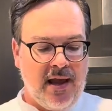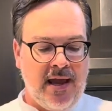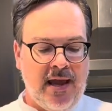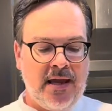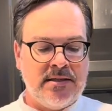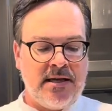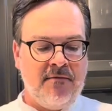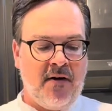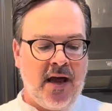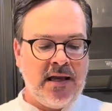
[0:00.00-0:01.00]
And
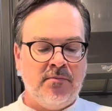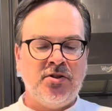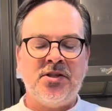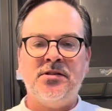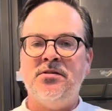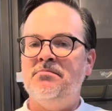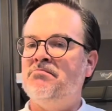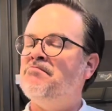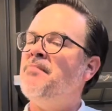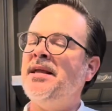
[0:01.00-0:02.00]
if I just
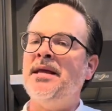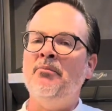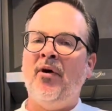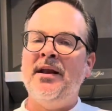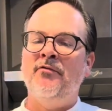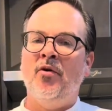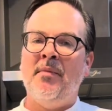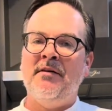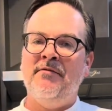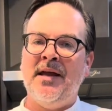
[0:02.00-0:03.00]
making bread for
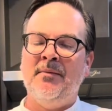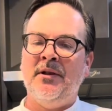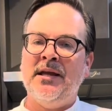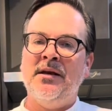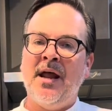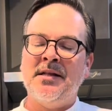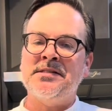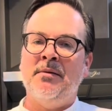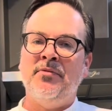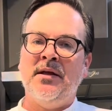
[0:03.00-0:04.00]
my family and not
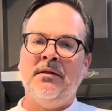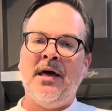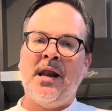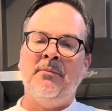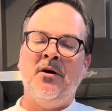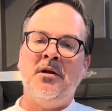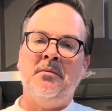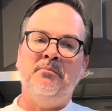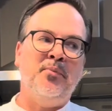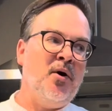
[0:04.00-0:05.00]
something that I'm going to
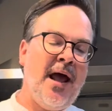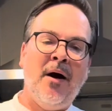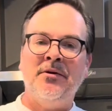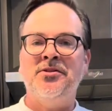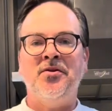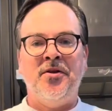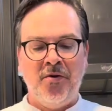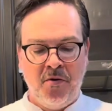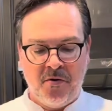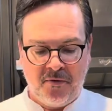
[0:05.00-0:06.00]
put out into the
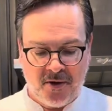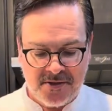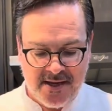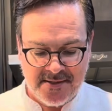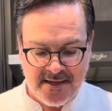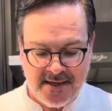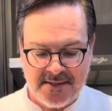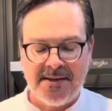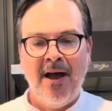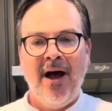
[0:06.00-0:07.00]
universe as it
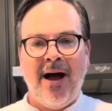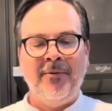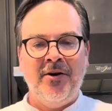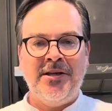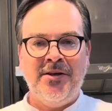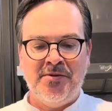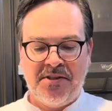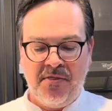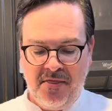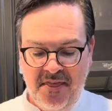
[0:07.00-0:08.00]
is, I'm going to use
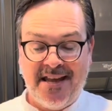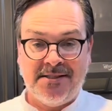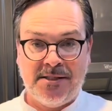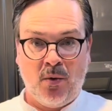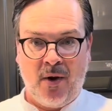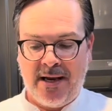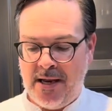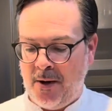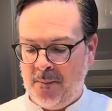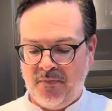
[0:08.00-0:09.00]
this right
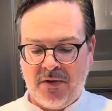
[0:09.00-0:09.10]
here.